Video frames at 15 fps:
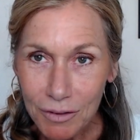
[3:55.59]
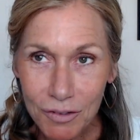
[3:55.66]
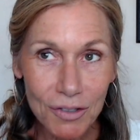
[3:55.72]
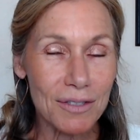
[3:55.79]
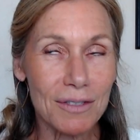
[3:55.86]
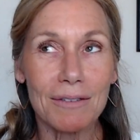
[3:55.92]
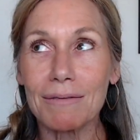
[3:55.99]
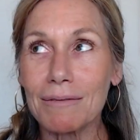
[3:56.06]

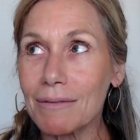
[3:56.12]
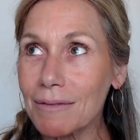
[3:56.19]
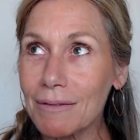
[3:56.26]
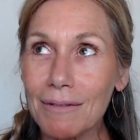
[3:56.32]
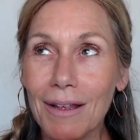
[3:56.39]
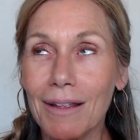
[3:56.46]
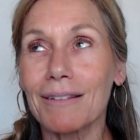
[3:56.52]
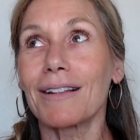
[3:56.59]
just
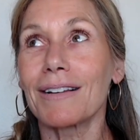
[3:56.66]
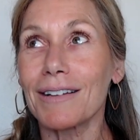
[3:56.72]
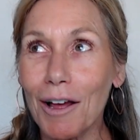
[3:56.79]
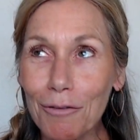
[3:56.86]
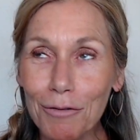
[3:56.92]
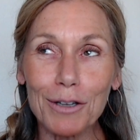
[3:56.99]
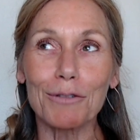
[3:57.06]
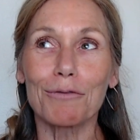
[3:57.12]
the
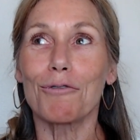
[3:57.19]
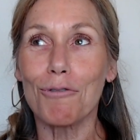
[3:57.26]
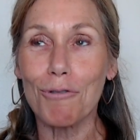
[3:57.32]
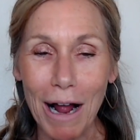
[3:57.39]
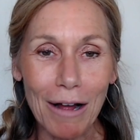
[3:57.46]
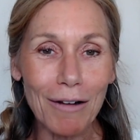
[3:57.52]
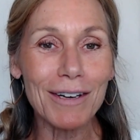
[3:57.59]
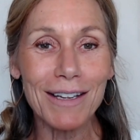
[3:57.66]
level of
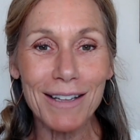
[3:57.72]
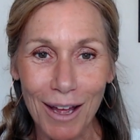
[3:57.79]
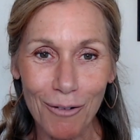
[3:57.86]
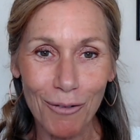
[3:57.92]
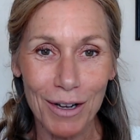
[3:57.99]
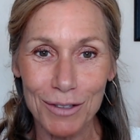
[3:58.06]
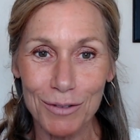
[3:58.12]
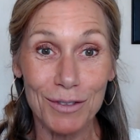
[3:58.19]
grounding that
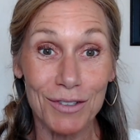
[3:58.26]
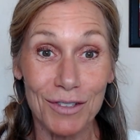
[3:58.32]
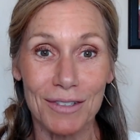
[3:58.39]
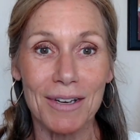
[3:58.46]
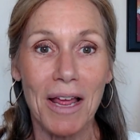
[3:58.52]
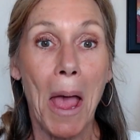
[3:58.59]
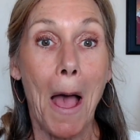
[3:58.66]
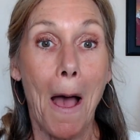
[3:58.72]
was just